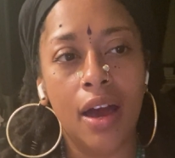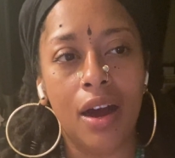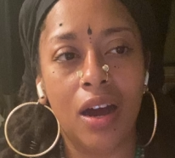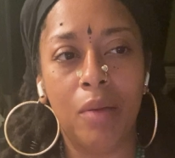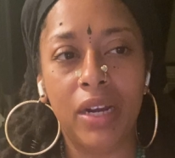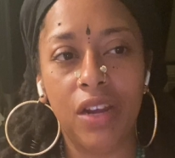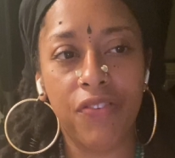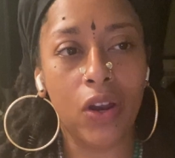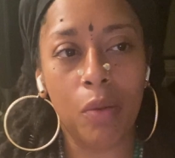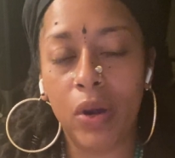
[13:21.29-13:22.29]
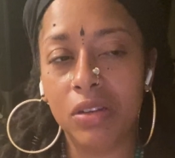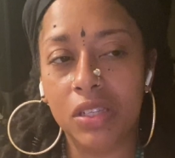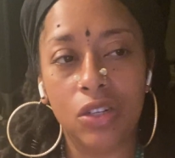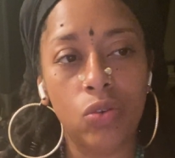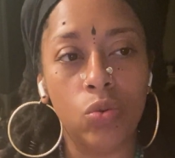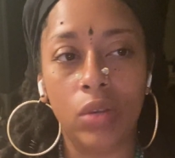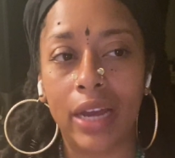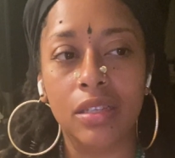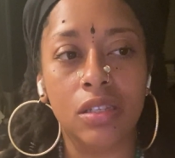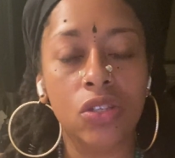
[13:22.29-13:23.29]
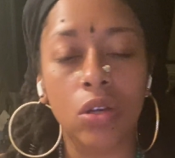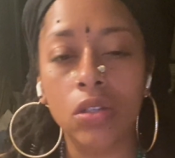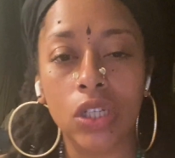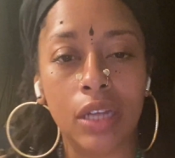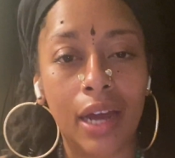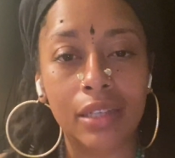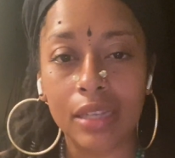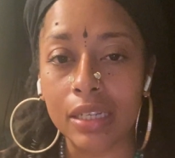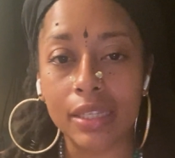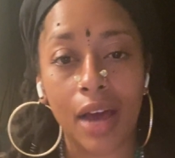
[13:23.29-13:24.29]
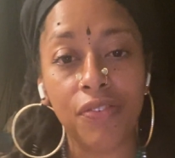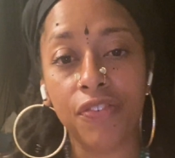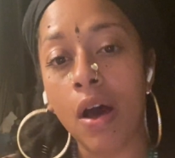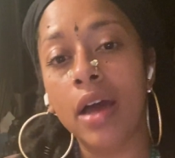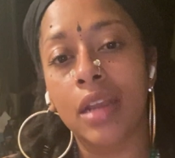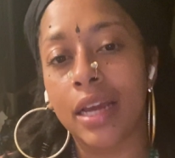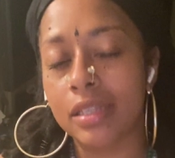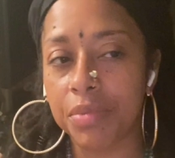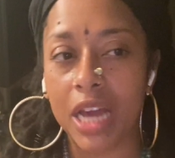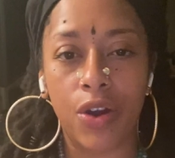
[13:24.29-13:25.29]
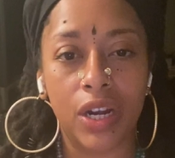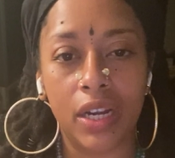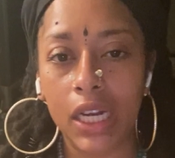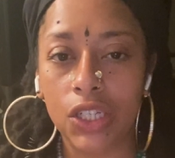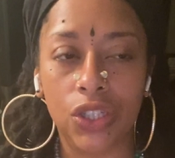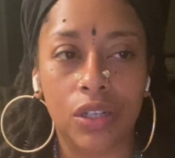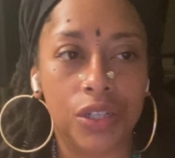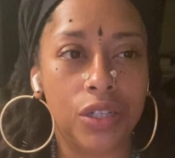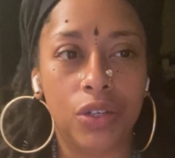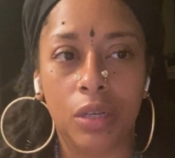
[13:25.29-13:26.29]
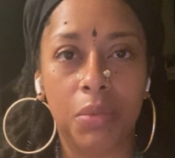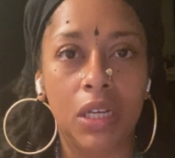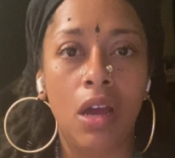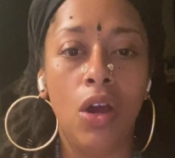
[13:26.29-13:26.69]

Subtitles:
And if you're a person who likes to socialize, likes to have fun, likes to be out in nature, you know, you could be